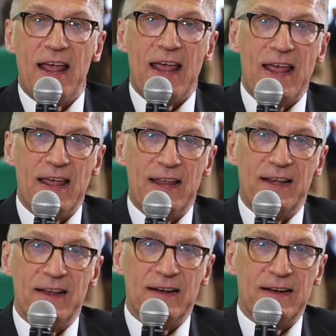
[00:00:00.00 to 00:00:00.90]

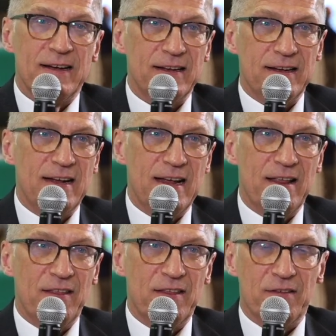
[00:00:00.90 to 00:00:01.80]
and
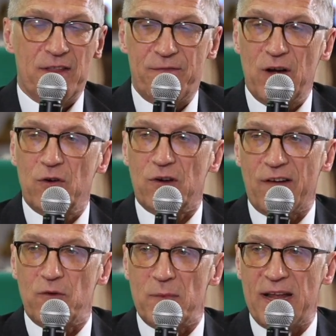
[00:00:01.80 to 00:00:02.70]
the federal
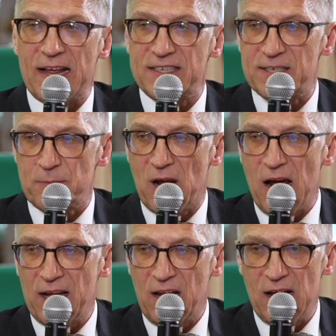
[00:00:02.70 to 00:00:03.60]
government has some
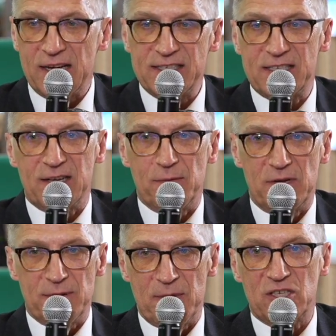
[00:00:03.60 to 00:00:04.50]
guidelines
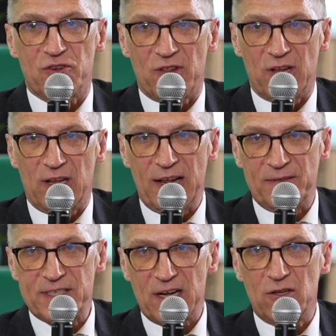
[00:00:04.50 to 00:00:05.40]
to measure the
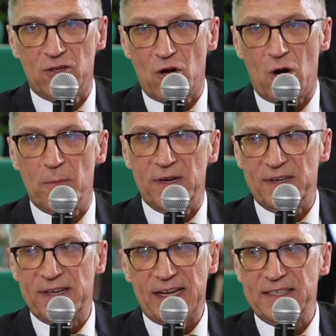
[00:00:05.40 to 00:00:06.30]
life cycle carbon
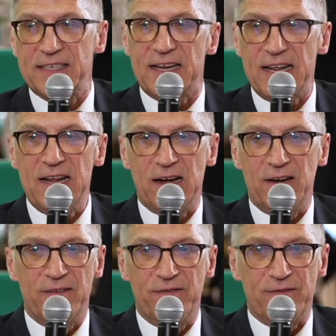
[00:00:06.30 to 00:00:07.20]
intensity
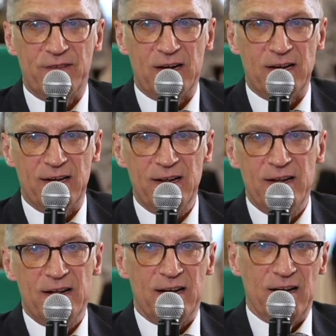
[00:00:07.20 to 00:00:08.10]
of
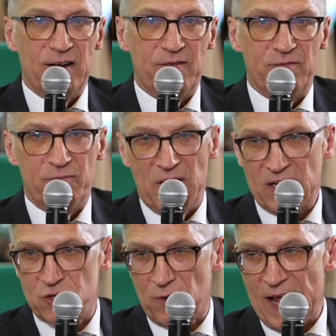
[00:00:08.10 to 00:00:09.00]

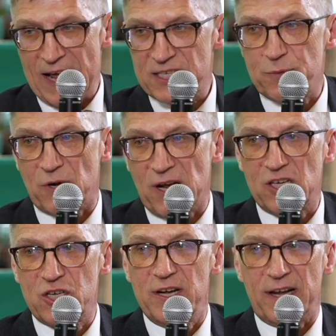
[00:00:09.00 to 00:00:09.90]
natural gas
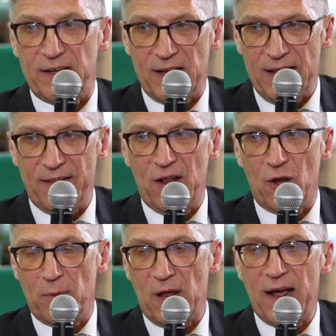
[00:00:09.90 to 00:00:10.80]
production, and
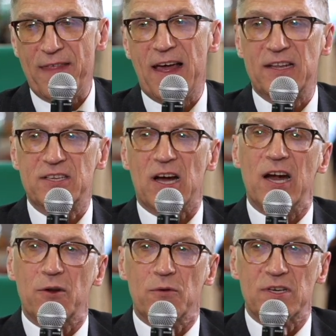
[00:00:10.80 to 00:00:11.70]
they'll apply that to
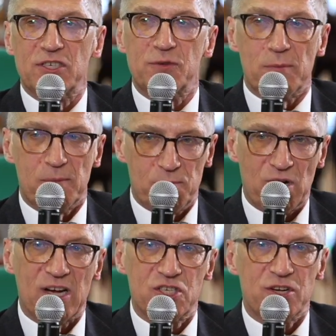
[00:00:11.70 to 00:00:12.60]
hydrogen
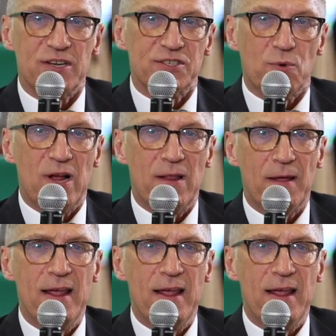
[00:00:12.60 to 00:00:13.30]
production as well.